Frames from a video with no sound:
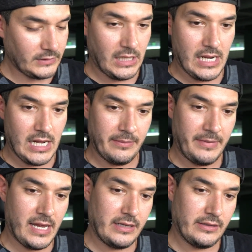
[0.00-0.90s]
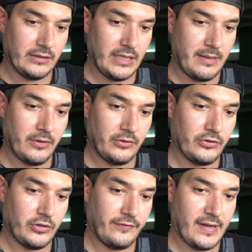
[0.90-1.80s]
let me add in the labor,
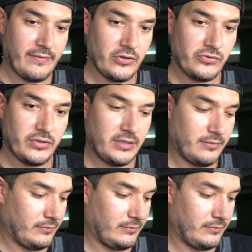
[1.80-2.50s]
$3,500.